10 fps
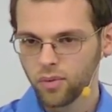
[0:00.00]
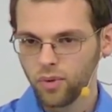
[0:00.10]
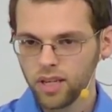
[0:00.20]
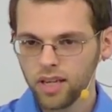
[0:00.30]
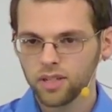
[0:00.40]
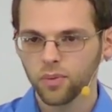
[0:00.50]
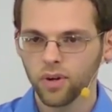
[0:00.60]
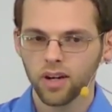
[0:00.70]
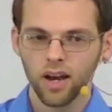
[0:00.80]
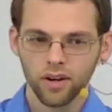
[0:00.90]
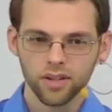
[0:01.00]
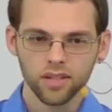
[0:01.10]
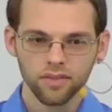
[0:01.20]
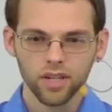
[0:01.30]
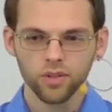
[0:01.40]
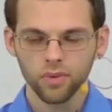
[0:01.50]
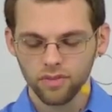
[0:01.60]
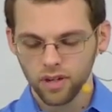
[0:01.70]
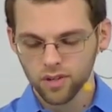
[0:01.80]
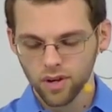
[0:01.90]
We need to work out our salvation with
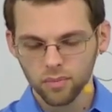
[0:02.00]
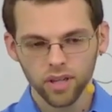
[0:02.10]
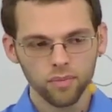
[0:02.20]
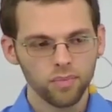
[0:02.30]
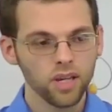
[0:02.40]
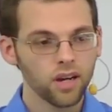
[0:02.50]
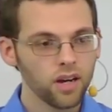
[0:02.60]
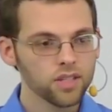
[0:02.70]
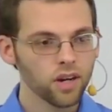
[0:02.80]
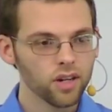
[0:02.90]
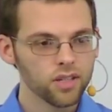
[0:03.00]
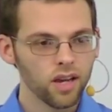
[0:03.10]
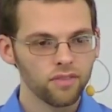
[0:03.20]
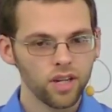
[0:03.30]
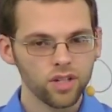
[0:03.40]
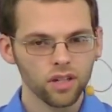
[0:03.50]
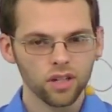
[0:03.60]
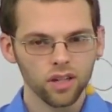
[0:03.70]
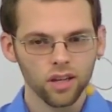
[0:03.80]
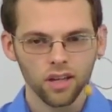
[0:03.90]
fear and trembling because our salvation